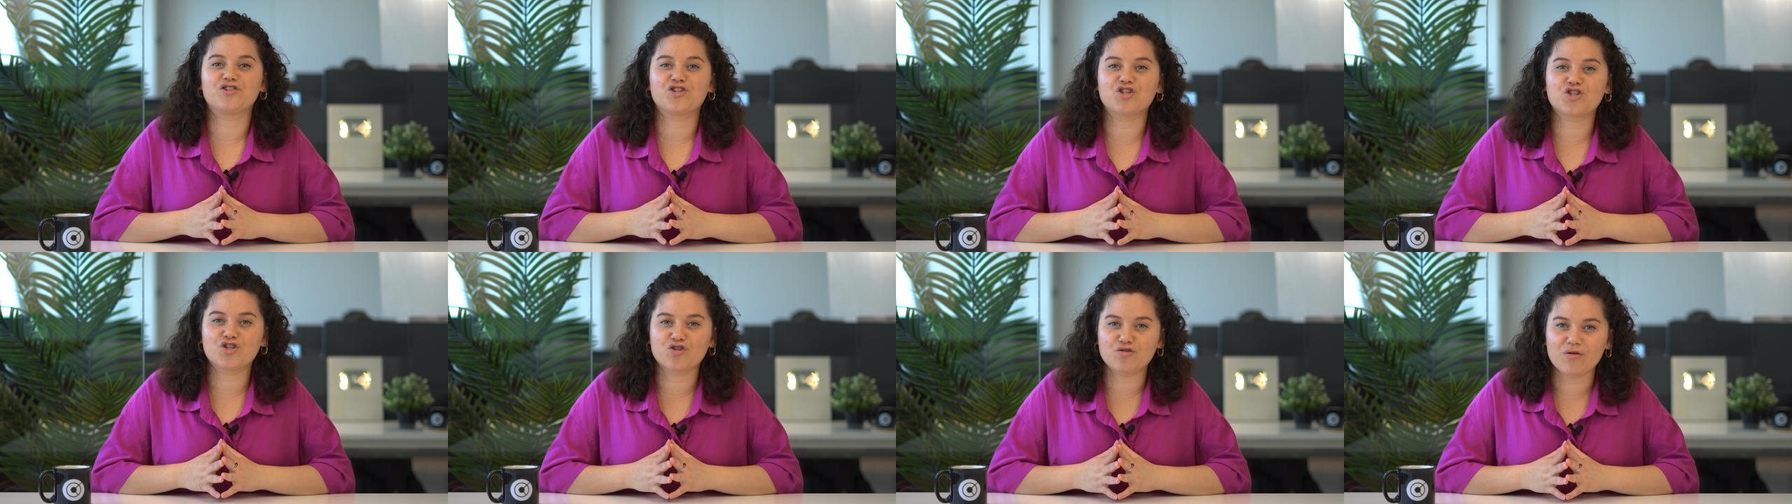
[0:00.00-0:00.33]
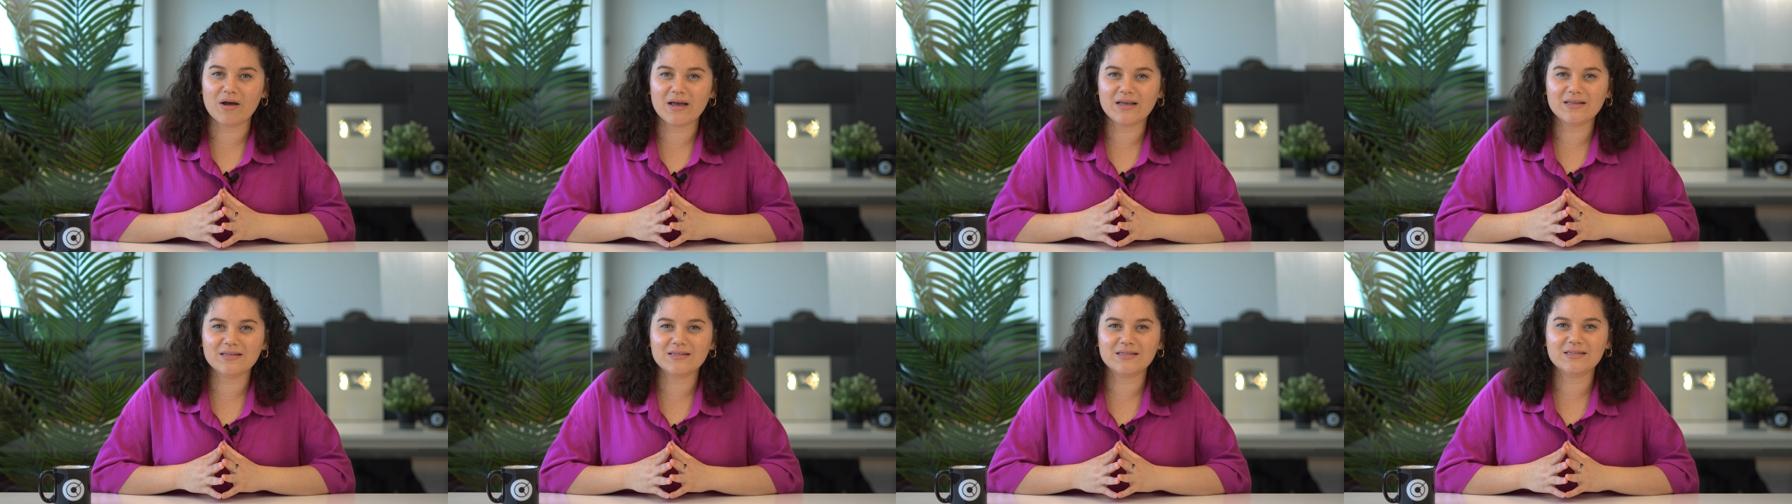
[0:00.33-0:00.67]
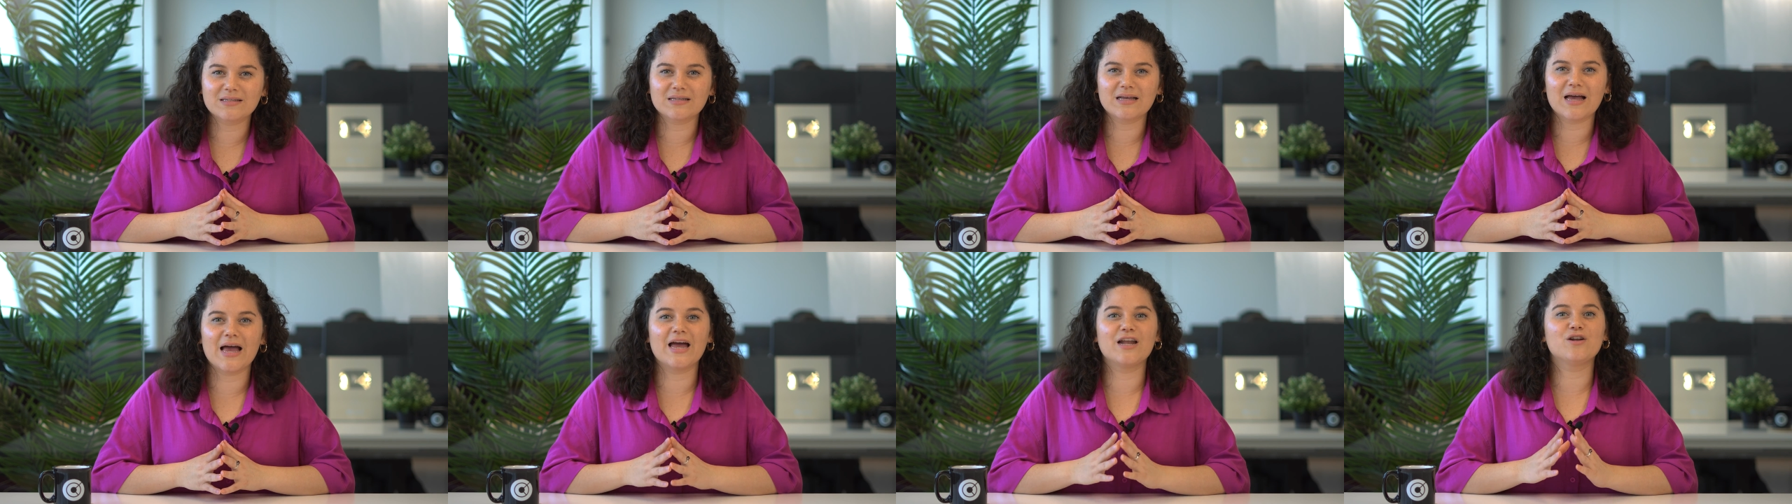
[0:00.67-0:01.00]

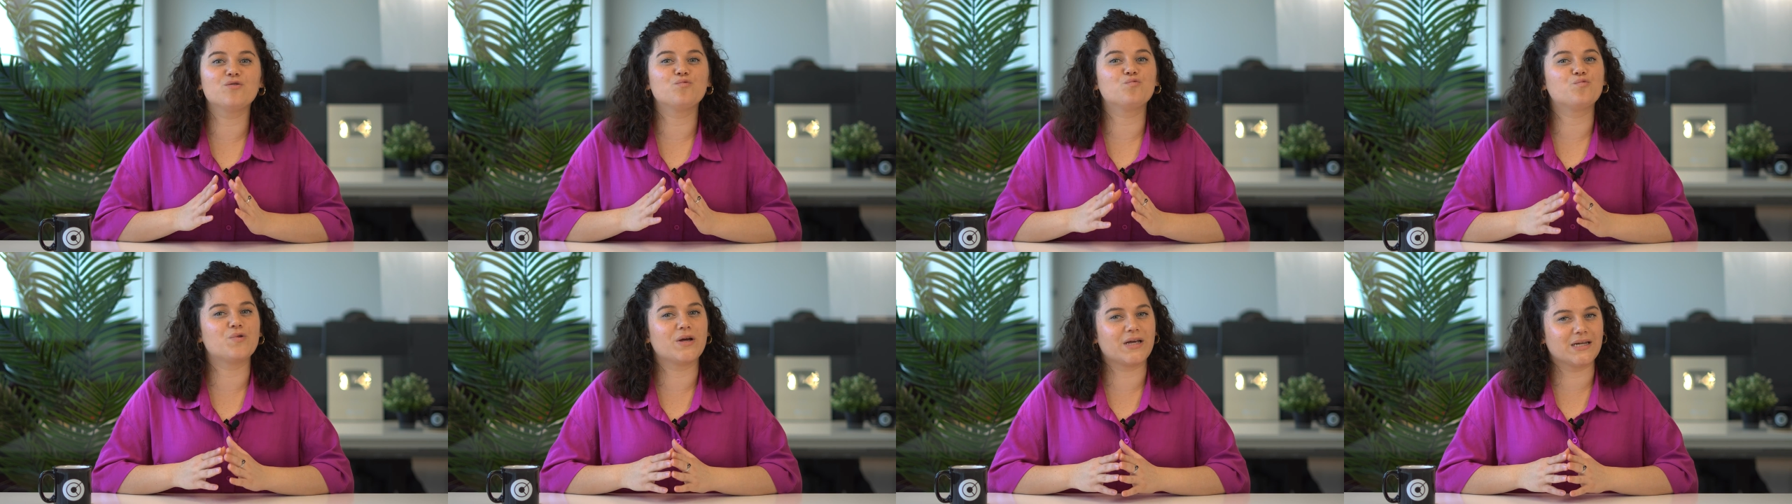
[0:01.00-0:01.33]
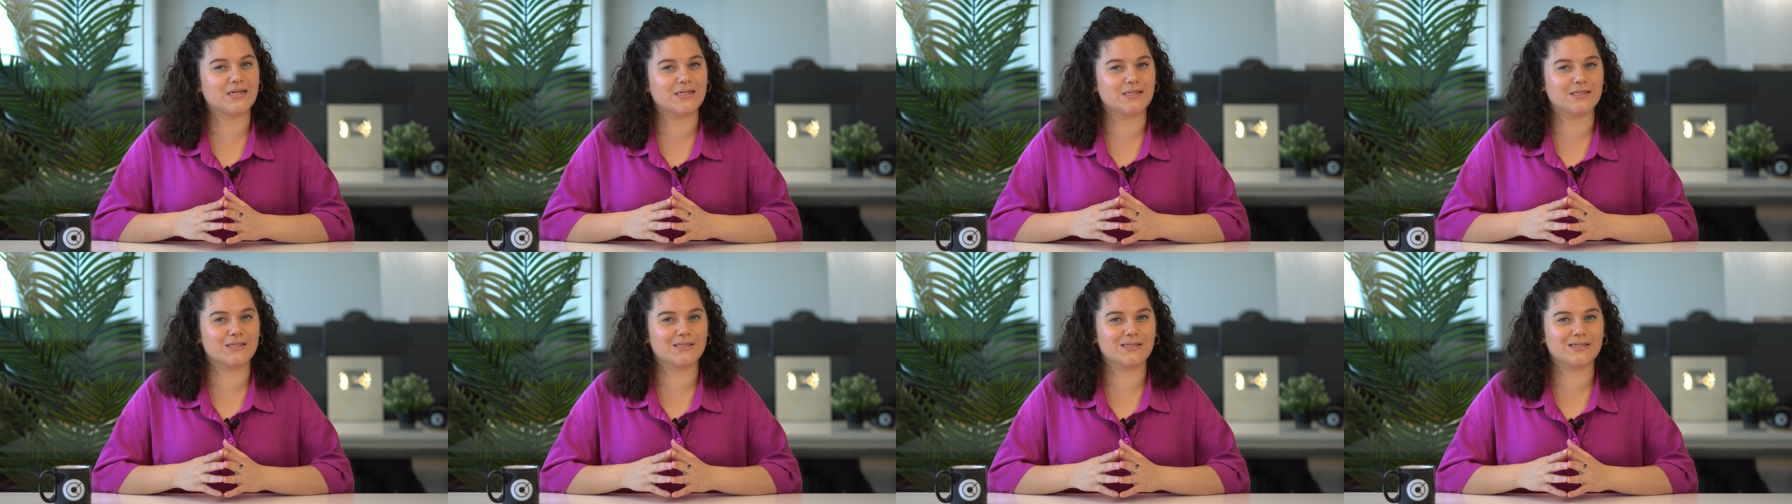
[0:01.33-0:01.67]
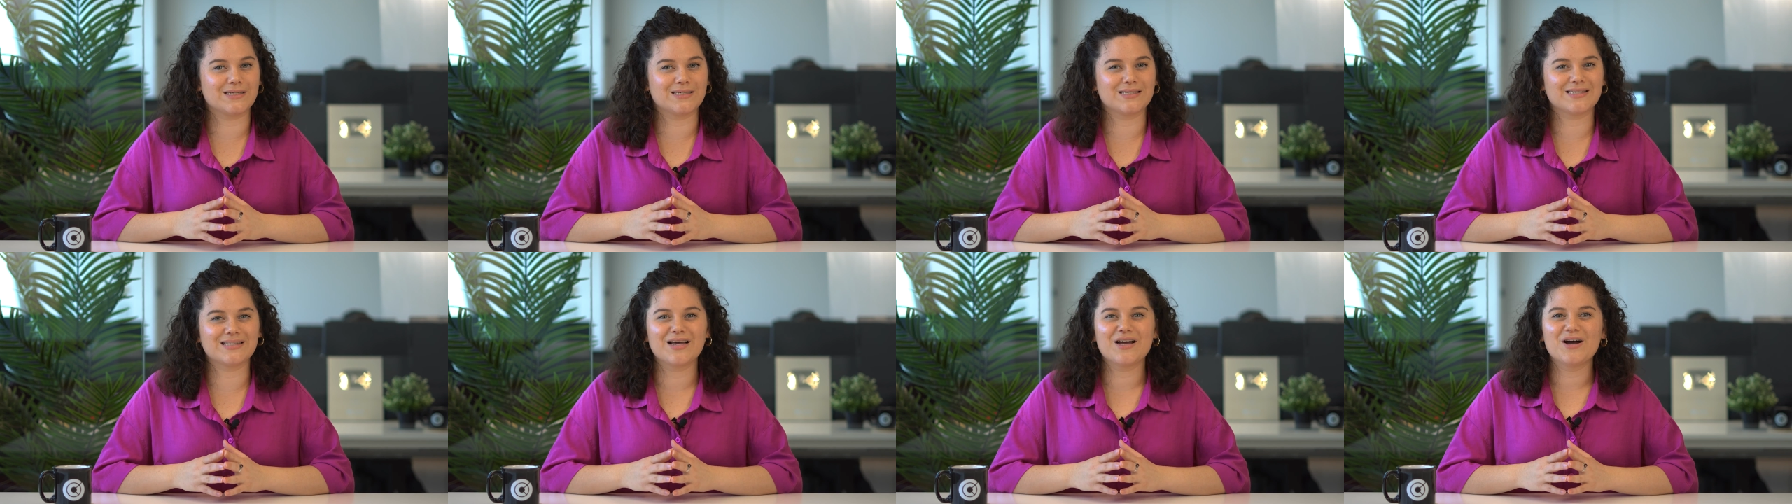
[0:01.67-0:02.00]
strengths and
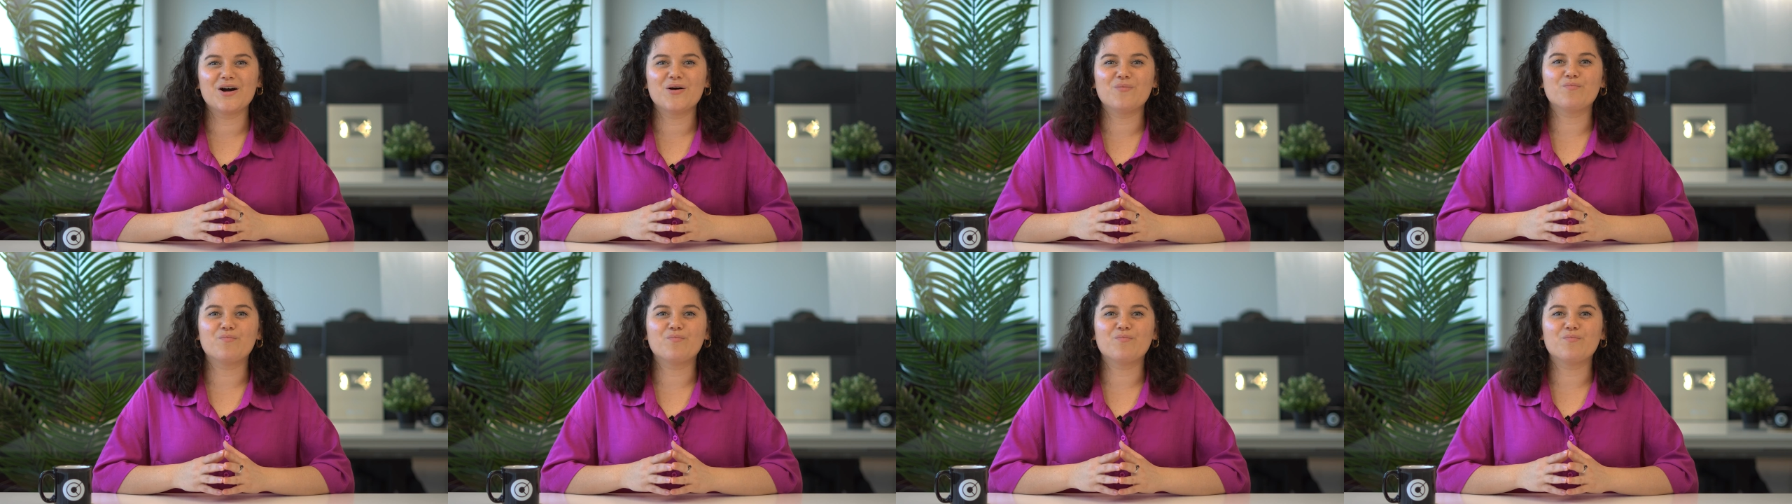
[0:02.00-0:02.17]
weaknesses,